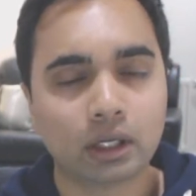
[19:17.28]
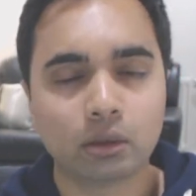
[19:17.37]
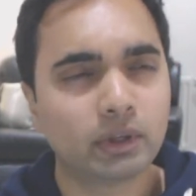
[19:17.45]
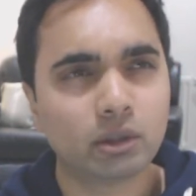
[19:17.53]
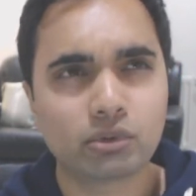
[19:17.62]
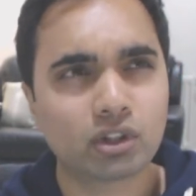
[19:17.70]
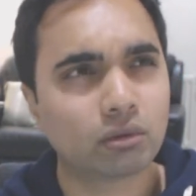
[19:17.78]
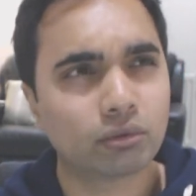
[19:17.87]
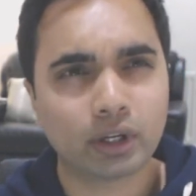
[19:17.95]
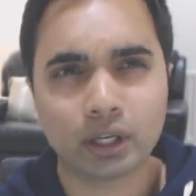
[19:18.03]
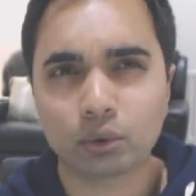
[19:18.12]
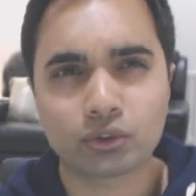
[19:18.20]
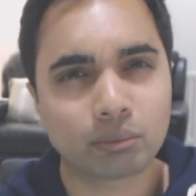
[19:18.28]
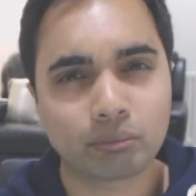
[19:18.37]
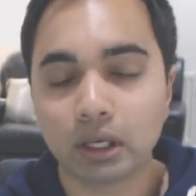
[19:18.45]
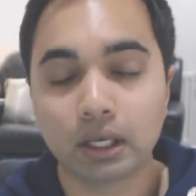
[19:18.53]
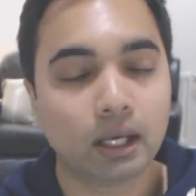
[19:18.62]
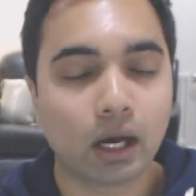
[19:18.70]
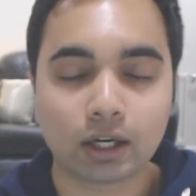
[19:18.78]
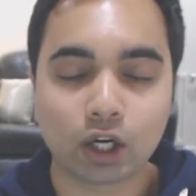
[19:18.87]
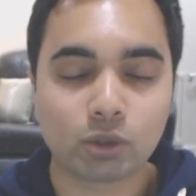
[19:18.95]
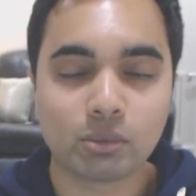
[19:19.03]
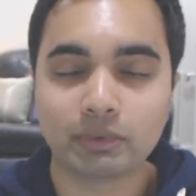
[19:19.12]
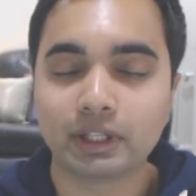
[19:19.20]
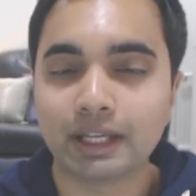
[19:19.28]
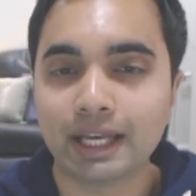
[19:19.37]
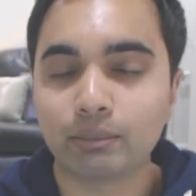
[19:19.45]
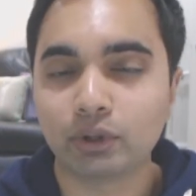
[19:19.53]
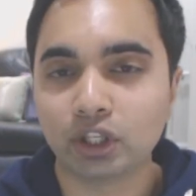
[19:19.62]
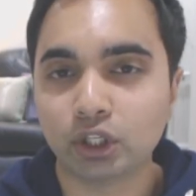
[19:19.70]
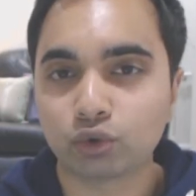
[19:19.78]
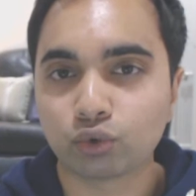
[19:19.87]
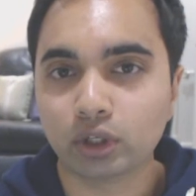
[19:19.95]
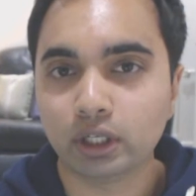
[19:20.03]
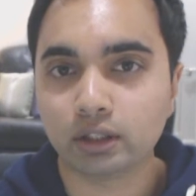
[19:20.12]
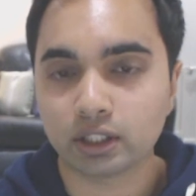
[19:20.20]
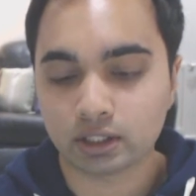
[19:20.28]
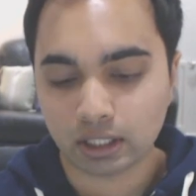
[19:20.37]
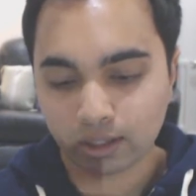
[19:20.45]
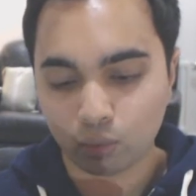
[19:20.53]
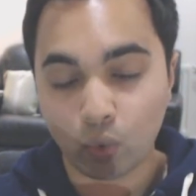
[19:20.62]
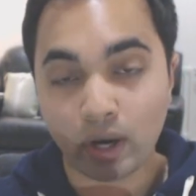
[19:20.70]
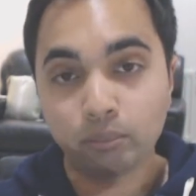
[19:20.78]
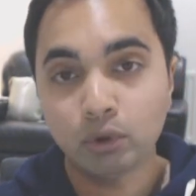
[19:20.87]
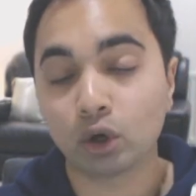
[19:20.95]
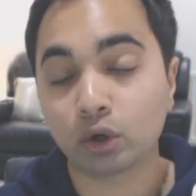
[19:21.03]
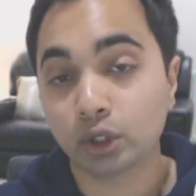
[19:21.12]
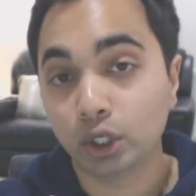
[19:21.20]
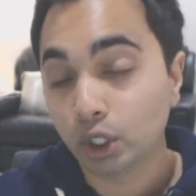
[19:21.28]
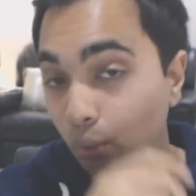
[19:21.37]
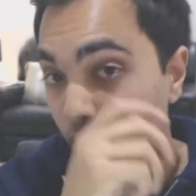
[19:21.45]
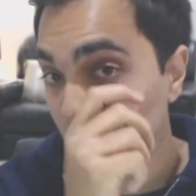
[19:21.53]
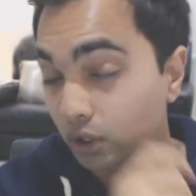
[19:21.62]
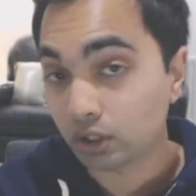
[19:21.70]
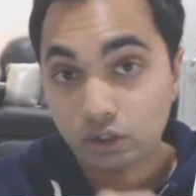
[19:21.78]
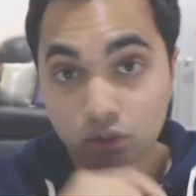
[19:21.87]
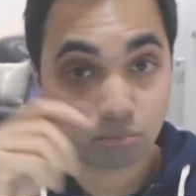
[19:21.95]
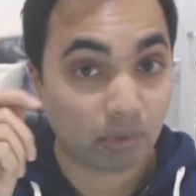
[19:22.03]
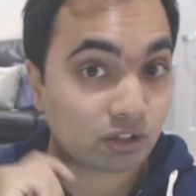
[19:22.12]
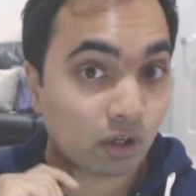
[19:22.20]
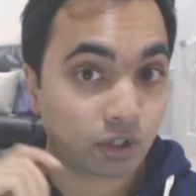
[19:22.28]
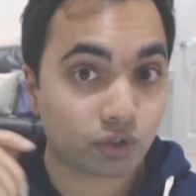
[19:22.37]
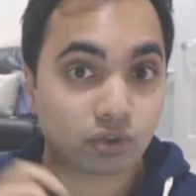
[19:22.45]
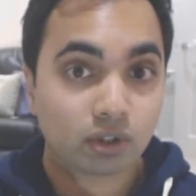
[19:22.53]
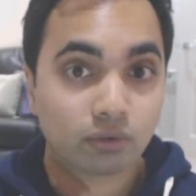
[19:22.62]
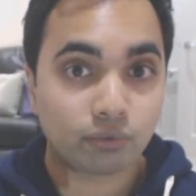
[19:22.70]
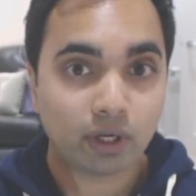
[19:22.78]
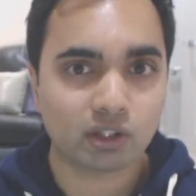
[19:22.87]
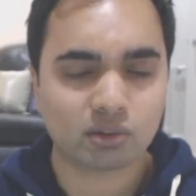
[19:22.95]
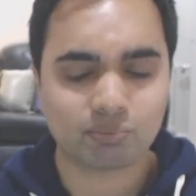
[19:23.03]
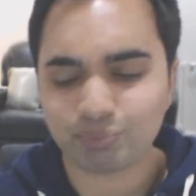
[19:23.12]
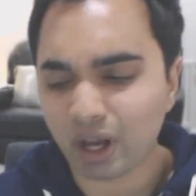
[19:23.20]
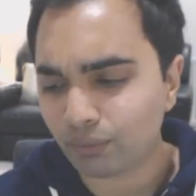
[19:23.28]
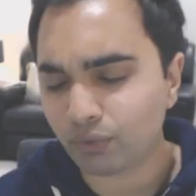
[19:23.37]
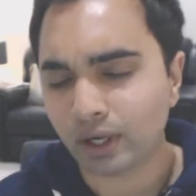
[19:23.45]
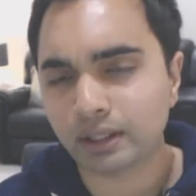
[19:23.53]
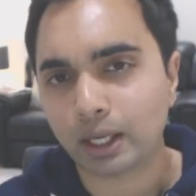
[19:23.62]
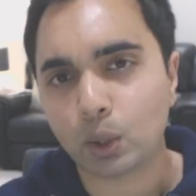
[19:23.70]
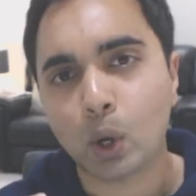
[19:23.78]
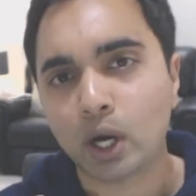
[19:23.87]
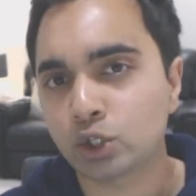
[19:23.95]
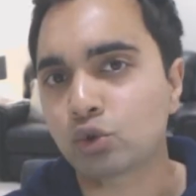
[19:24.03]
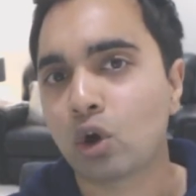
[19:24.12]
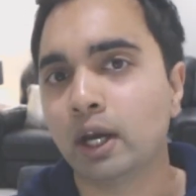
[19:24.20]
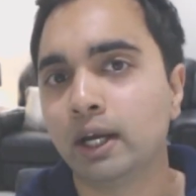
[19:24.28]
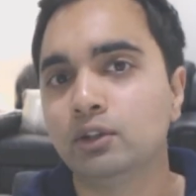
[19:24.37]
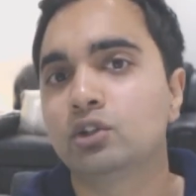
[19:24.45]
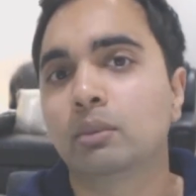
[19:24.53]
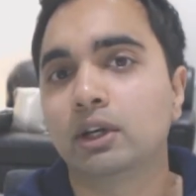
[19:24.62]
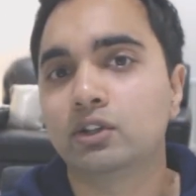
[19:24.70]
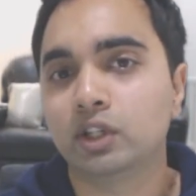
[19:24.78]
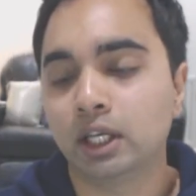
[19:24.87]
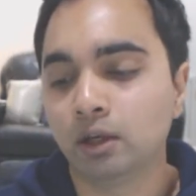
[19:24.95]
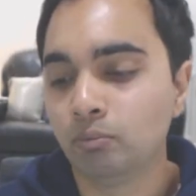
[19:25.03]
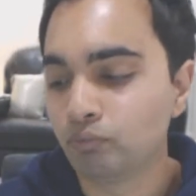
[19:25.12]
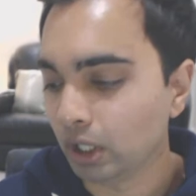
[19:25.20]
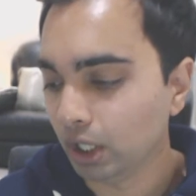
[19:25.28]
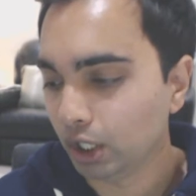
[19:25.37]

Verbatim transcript: aluminium sulfate or some. I can't remember the name of the ingredient. It's like a white block, which you can just massage onto the face. I find that quite drying to my skin,